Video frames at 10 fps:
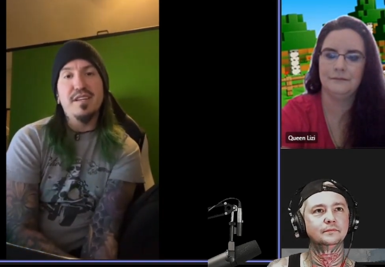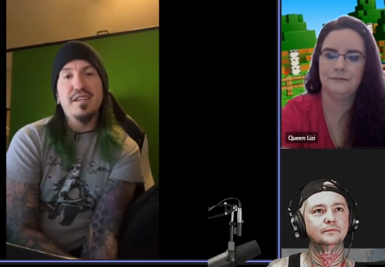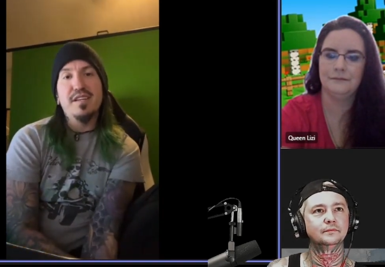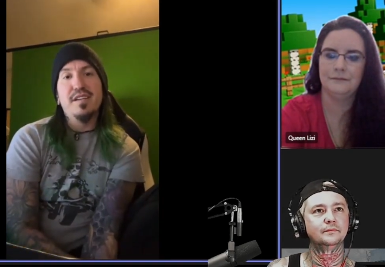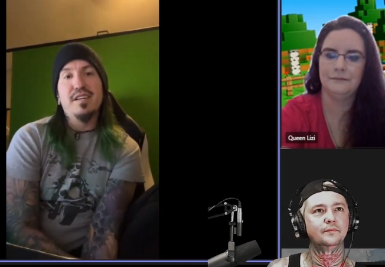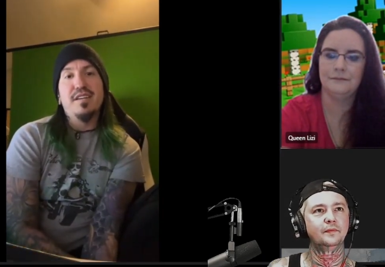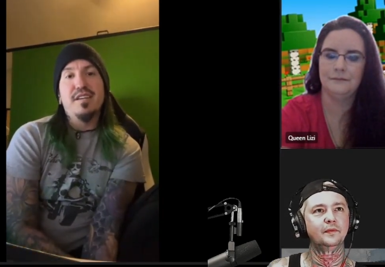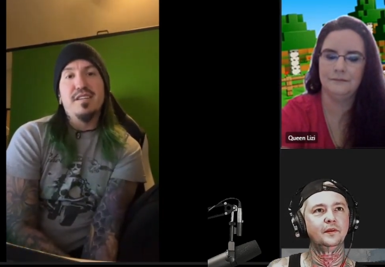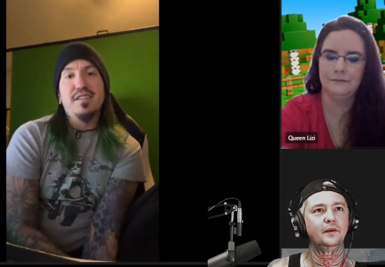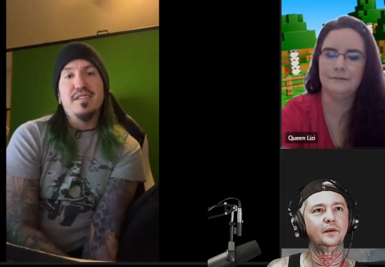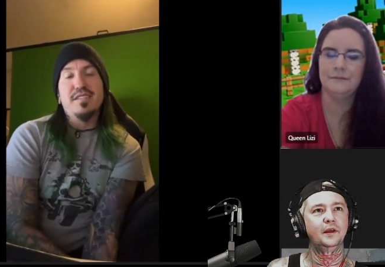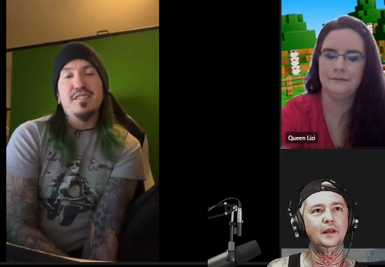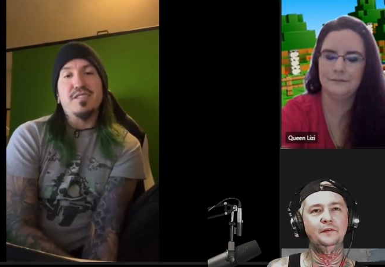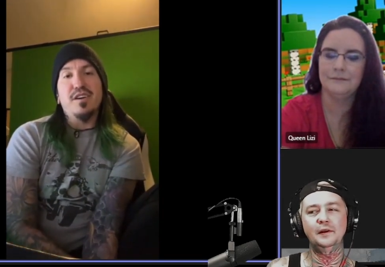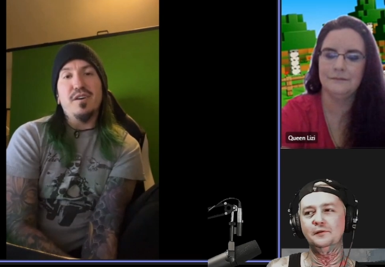Speaker 1: it.
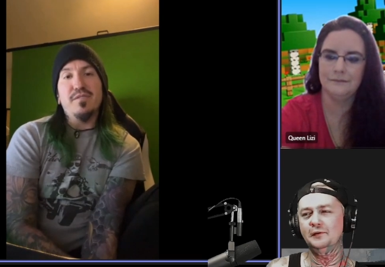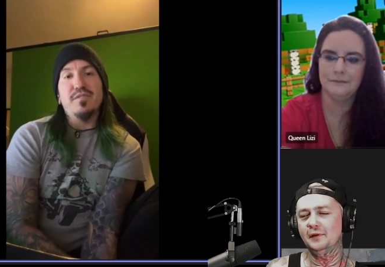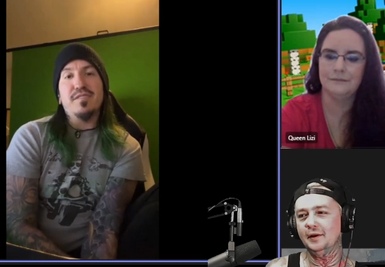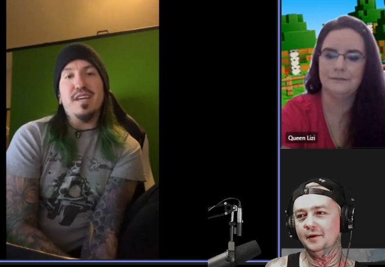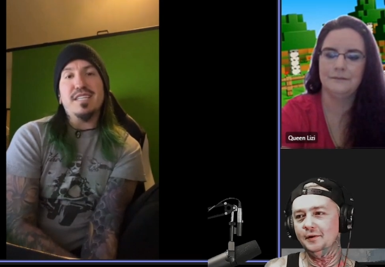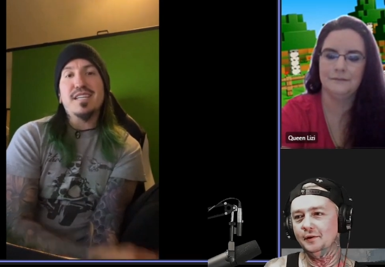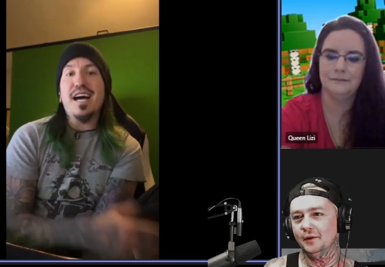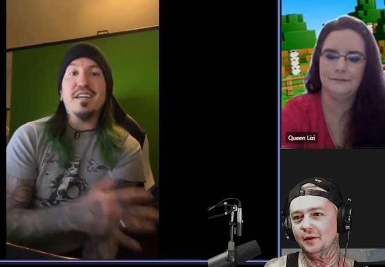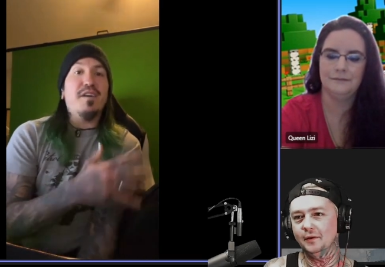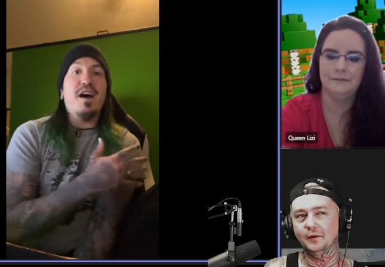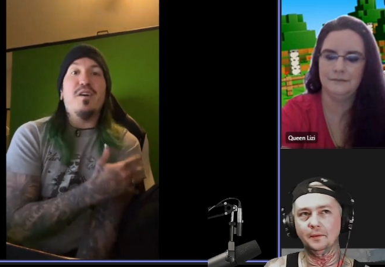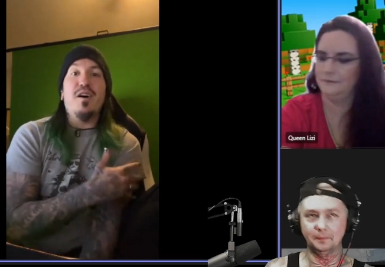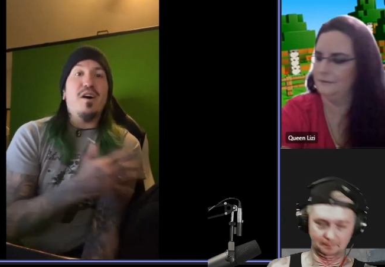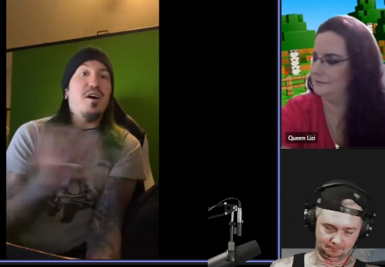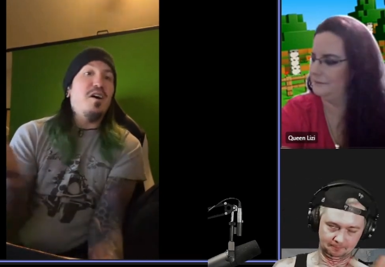It's interesting. So that's kind of
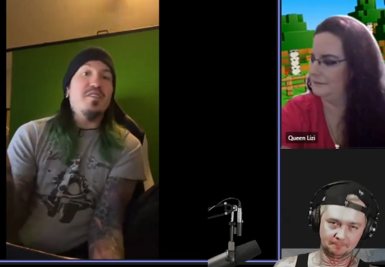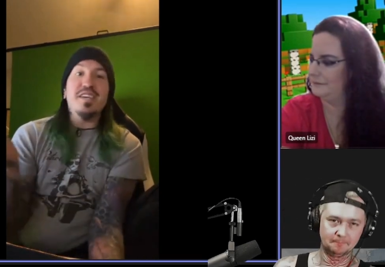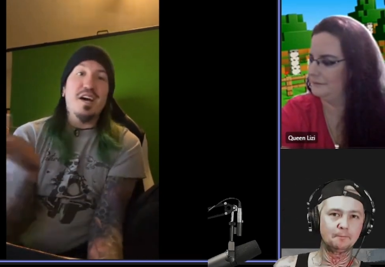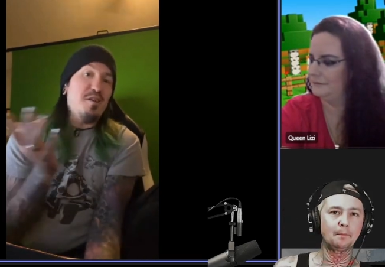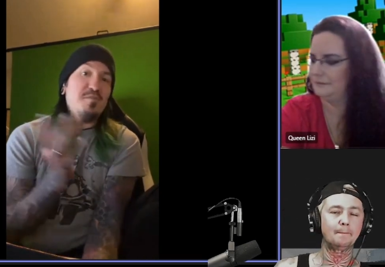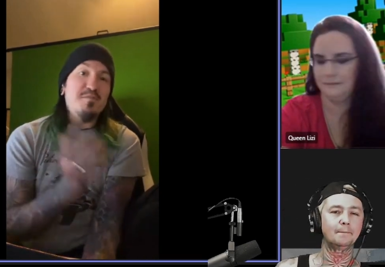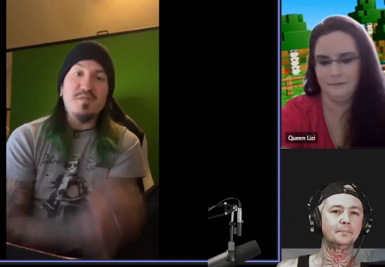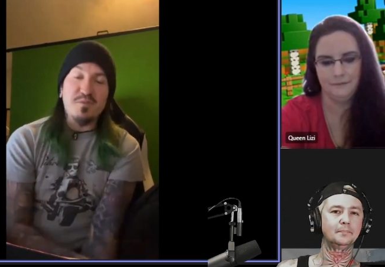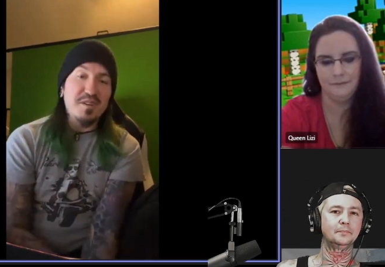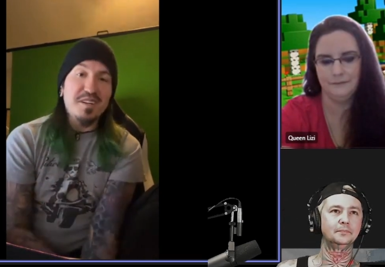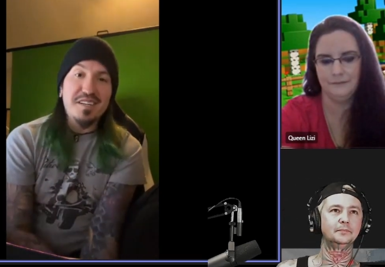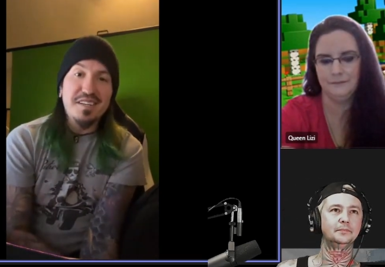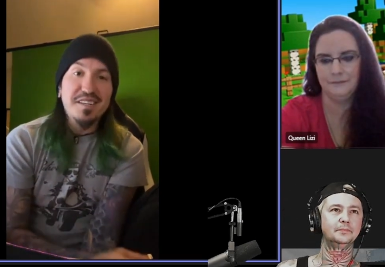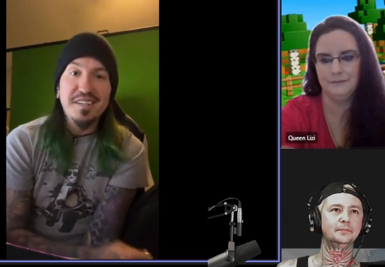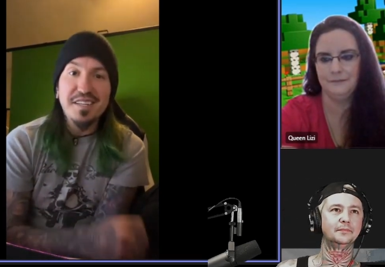how all the albums
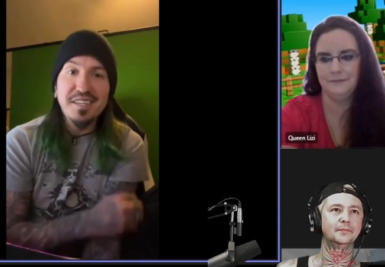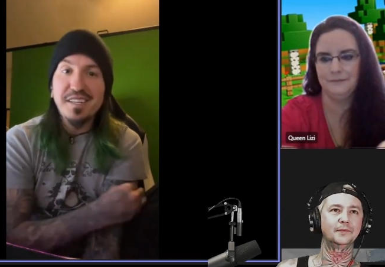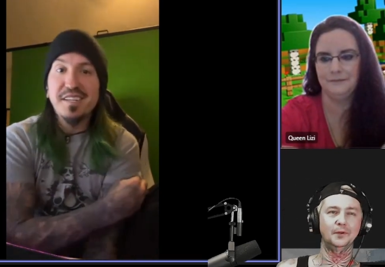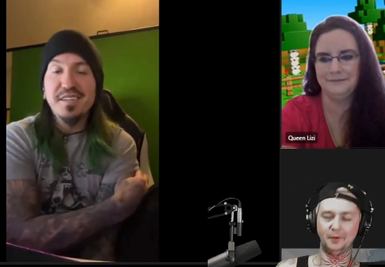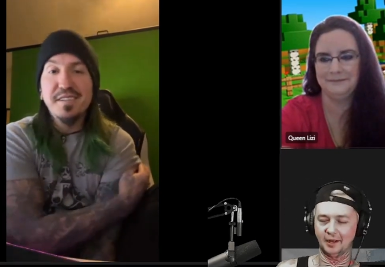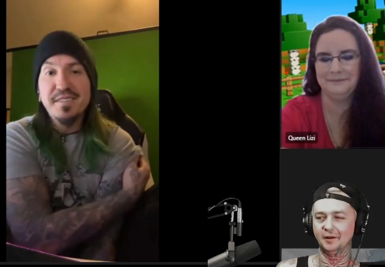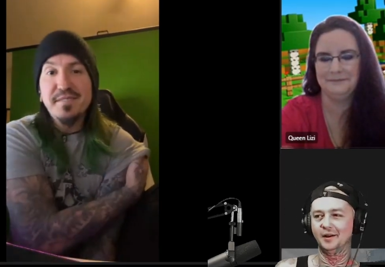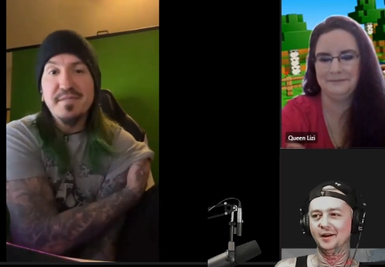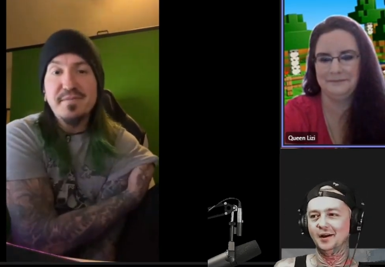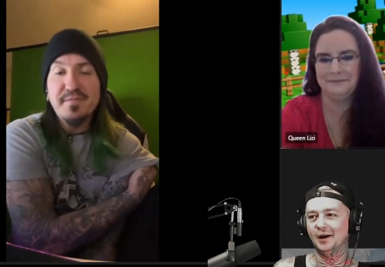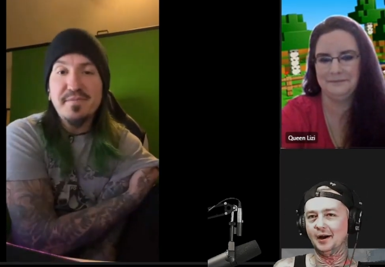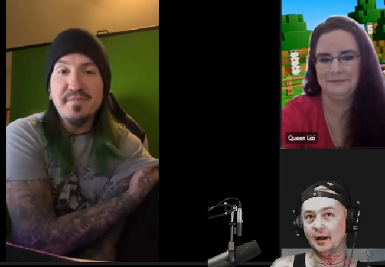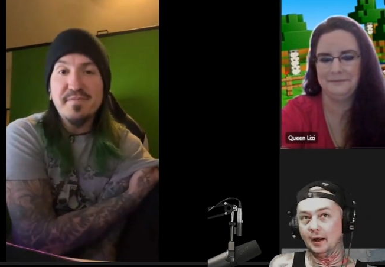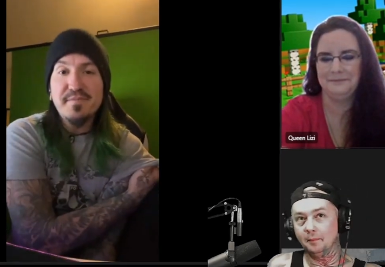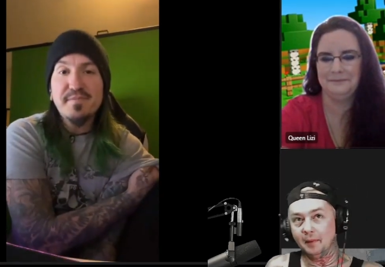work.
Speaker 2: Okay. Uh,
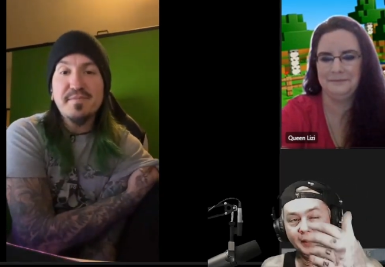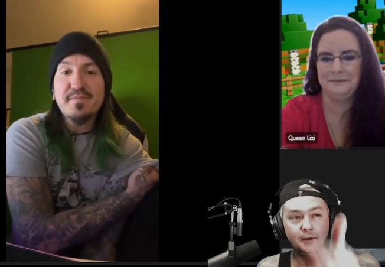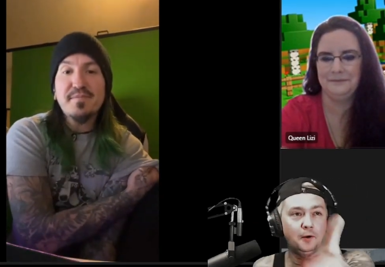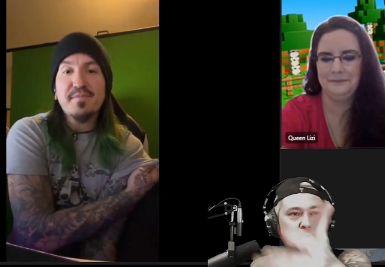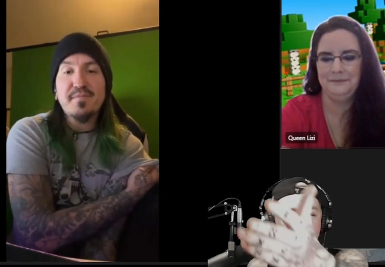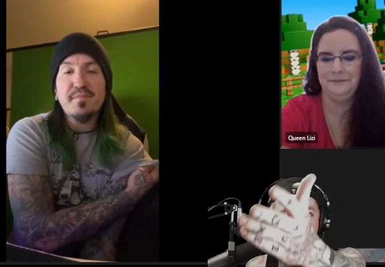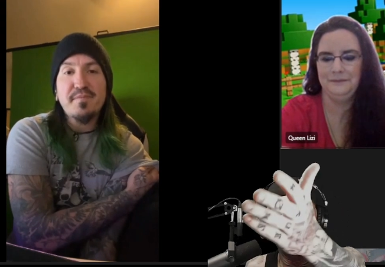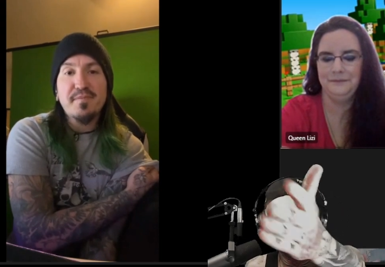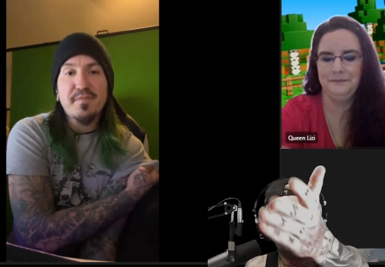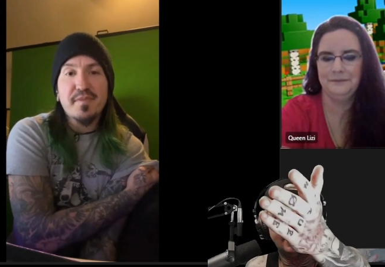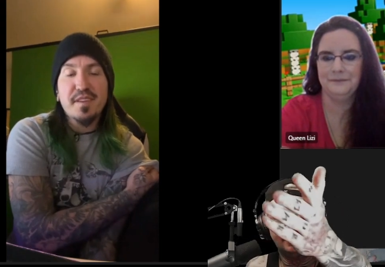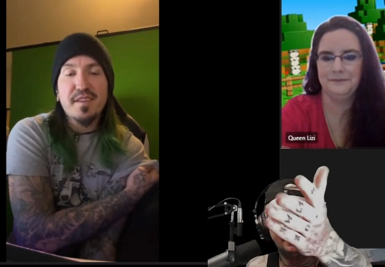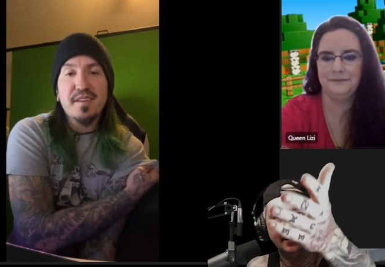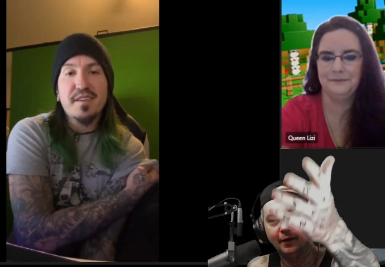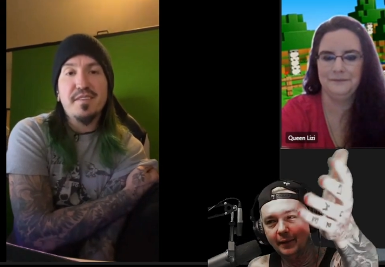uh, my co-host is Lizzie,
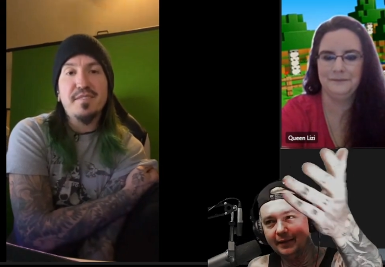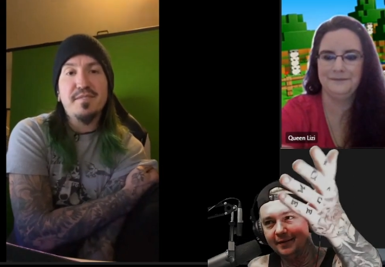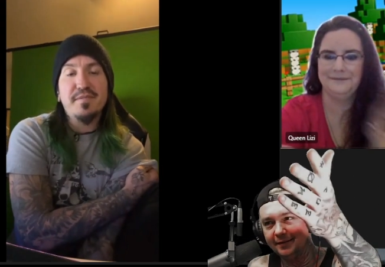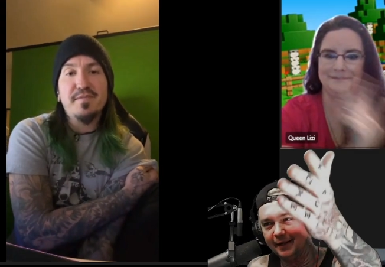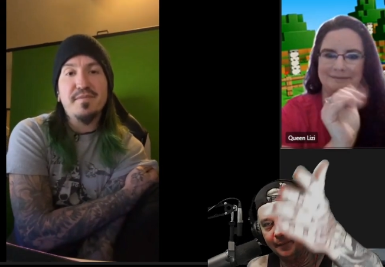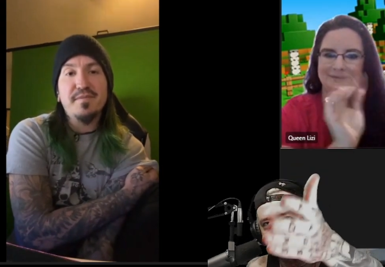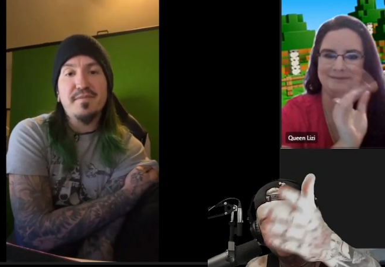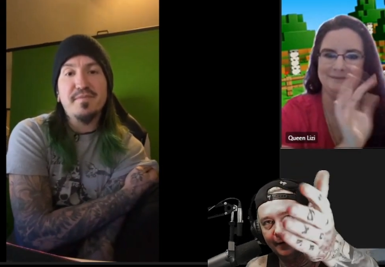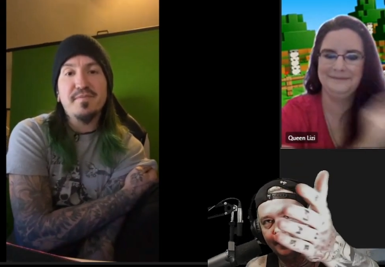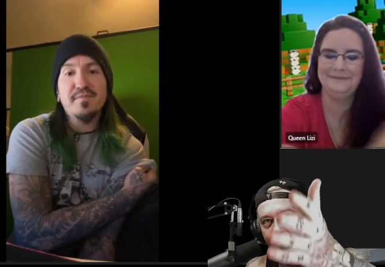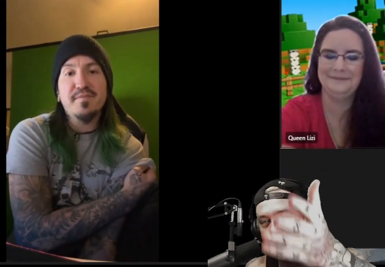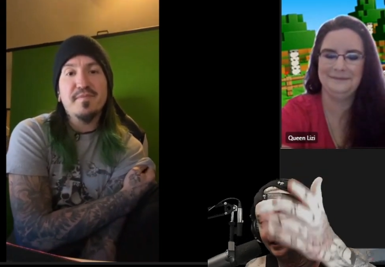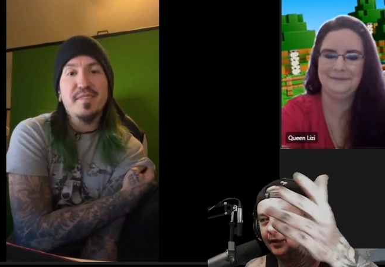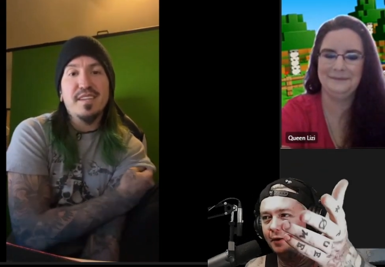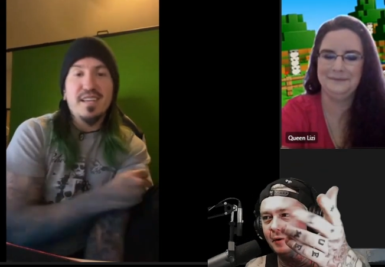Queen Lizzie, and I'm going to let her g- uh,
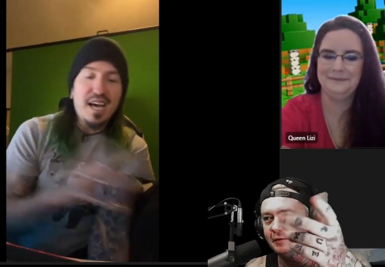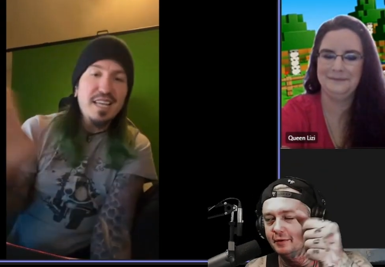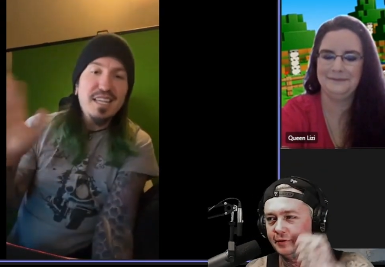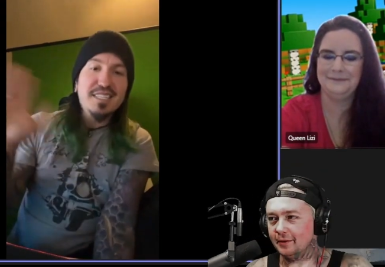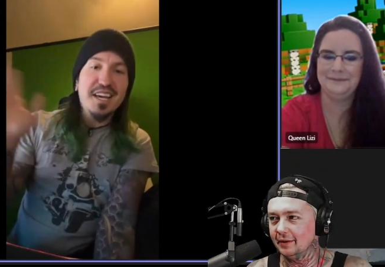get a question or two Hi, in